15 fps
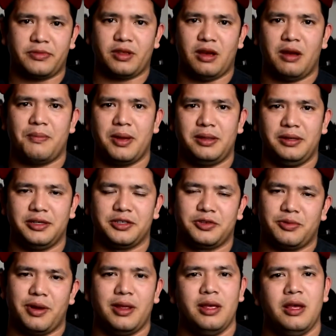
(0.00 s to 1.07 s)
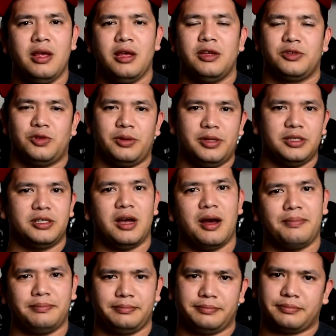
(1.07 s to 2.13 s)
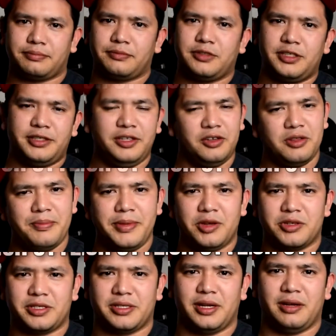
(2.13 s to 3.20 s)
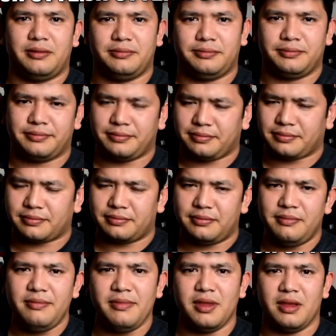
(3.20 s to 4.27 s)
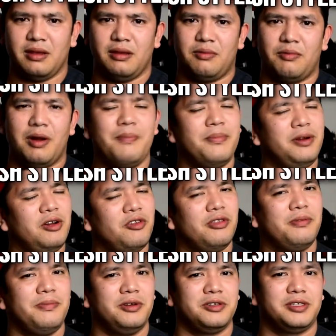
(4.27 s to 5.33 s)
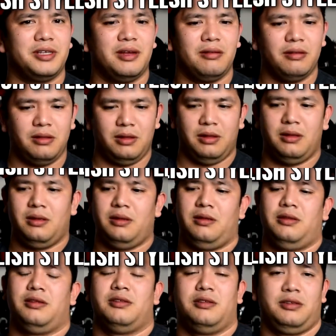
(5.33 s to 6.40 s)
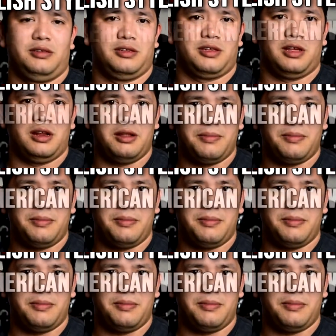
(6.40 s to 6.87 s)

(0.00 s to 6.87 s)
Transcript: on my list, right? So at the top, still the milk stout. Right below the milk stout, it's gonna